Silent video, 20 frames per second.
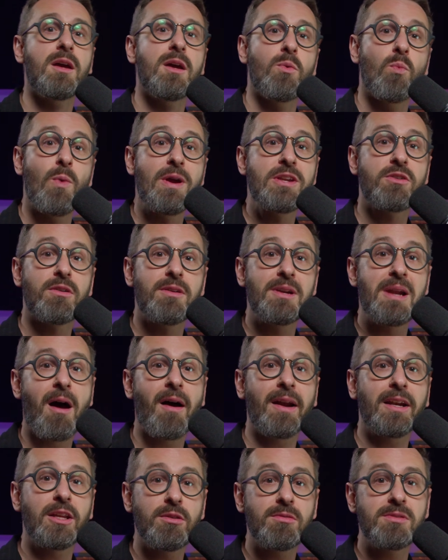when you're
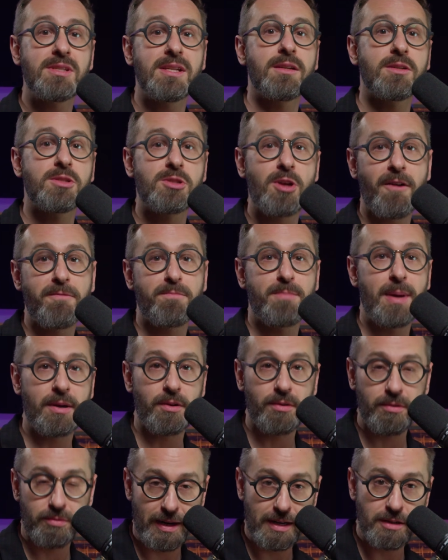not using soft
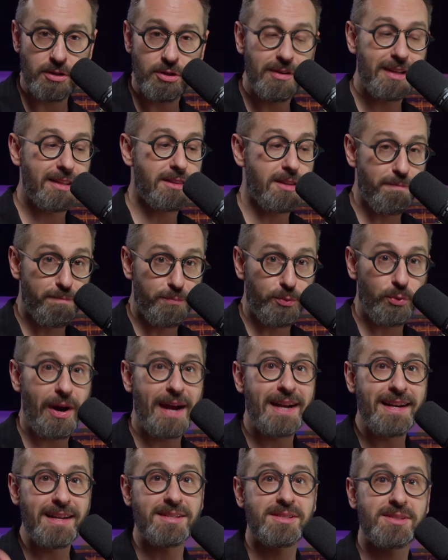pedal, right, you get the
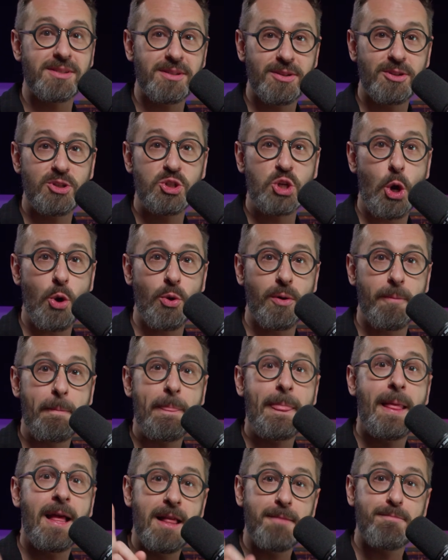brightest tone.
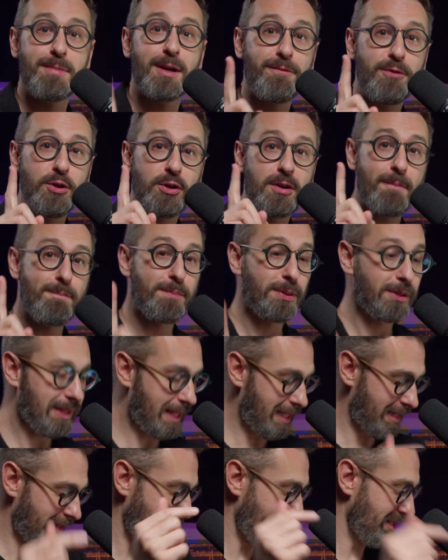But if you
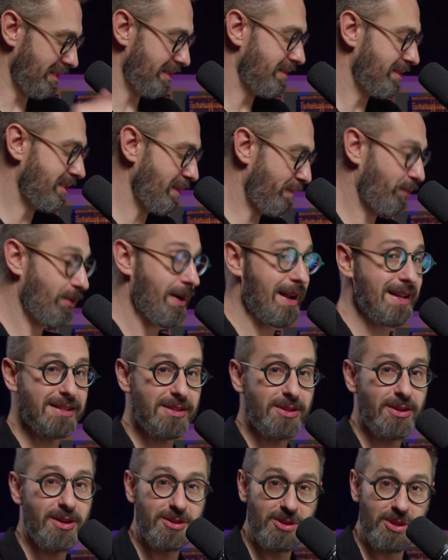completely
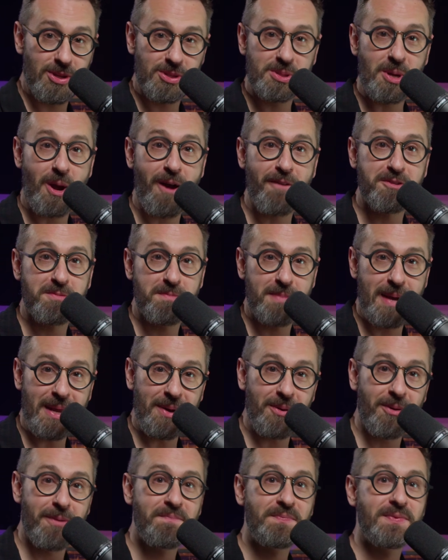depress the soft
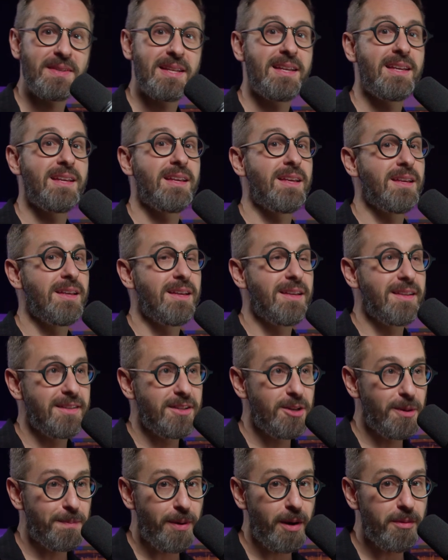pedal,
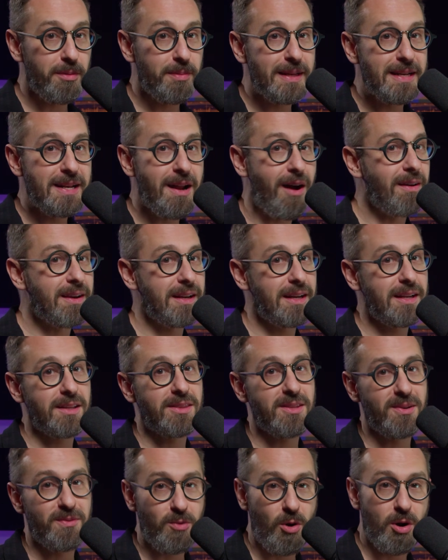you're probably not going to
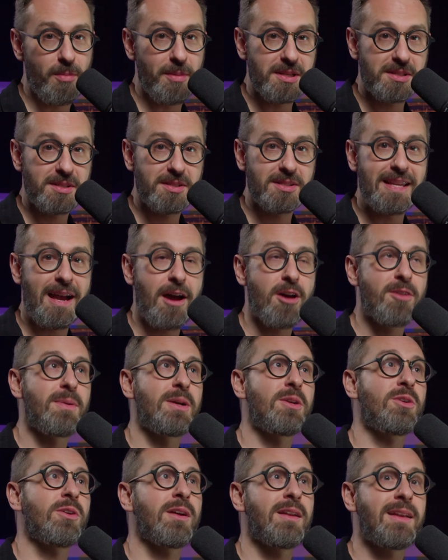get the warmest sound,
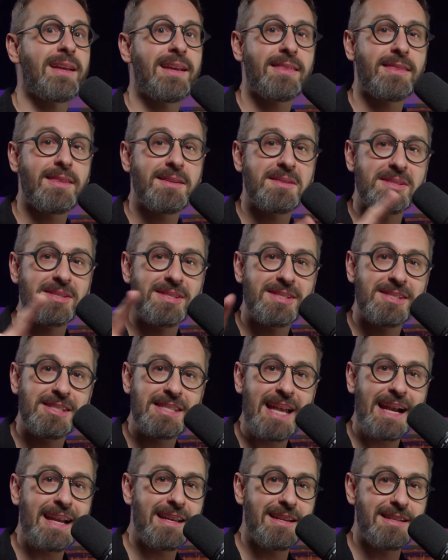but you're going to get the
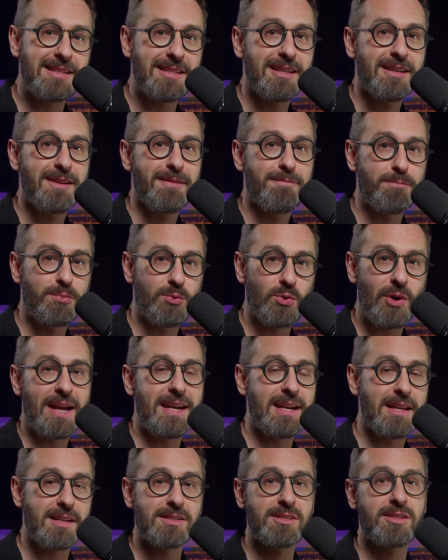second
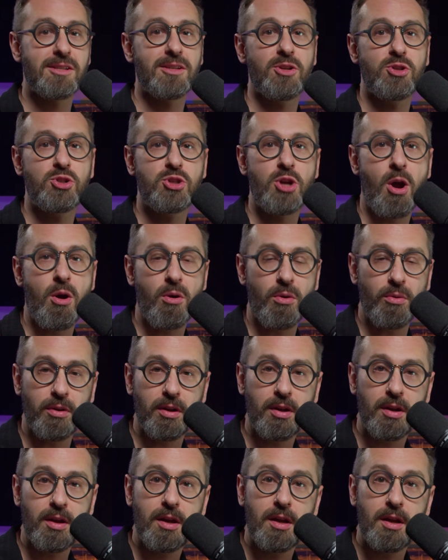brightest tone.